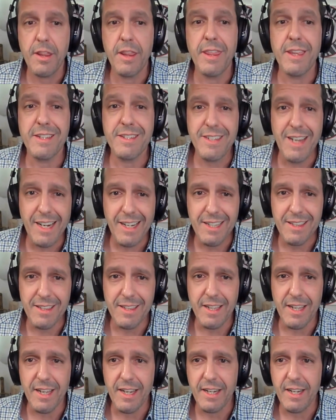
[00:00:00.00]
the
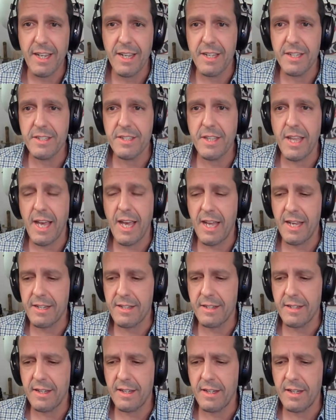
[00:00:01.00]
second thing is
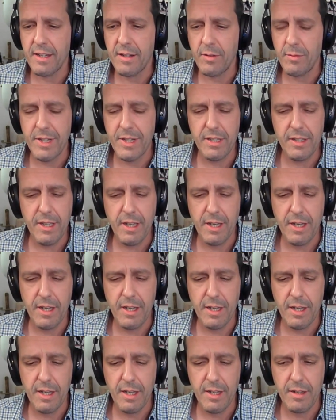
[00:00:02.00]
that, uh, well,
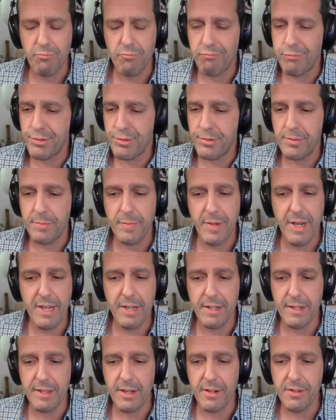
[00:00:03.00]

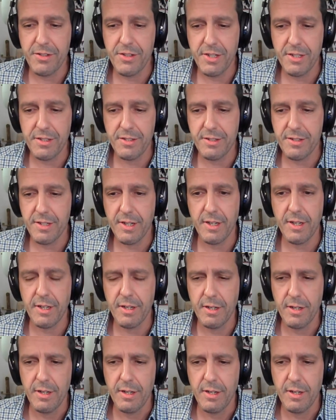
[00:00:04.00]
man, they're just uh,